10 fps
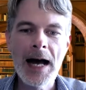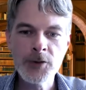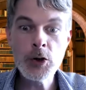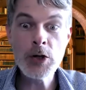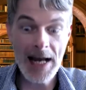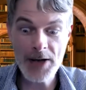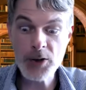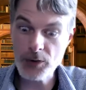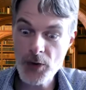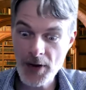And you
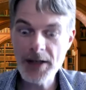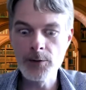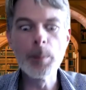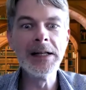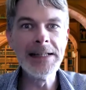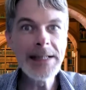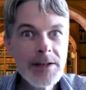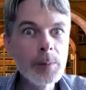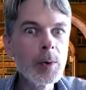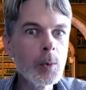cannot think of a
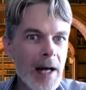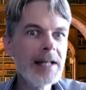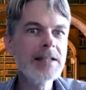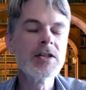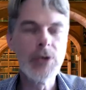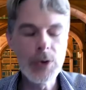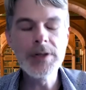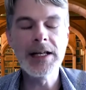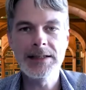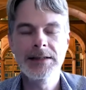believable way to
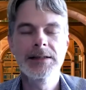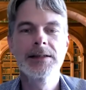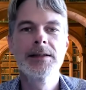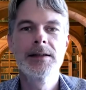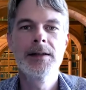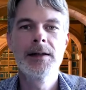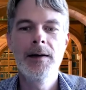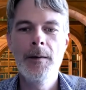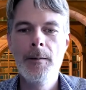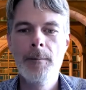do this.
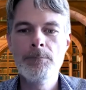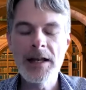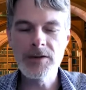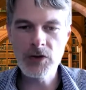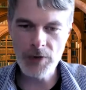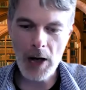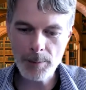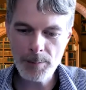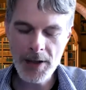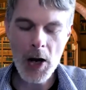Then
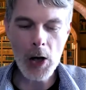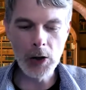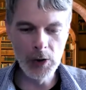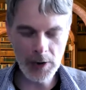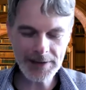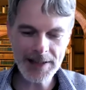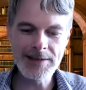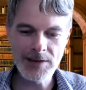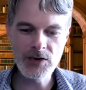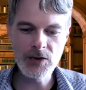stop, look at
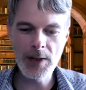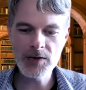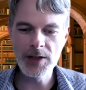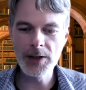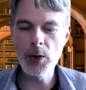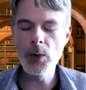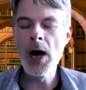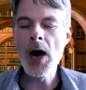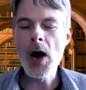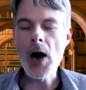that situation and go,
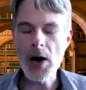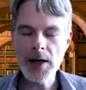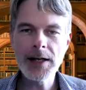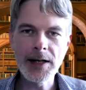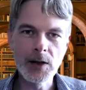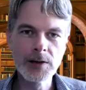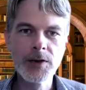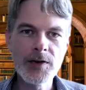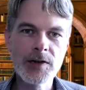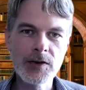how can I
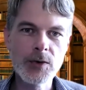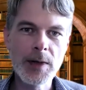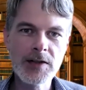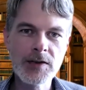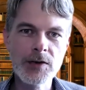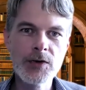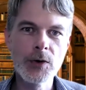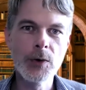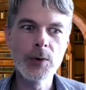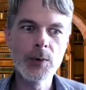alter the situation
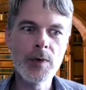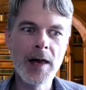so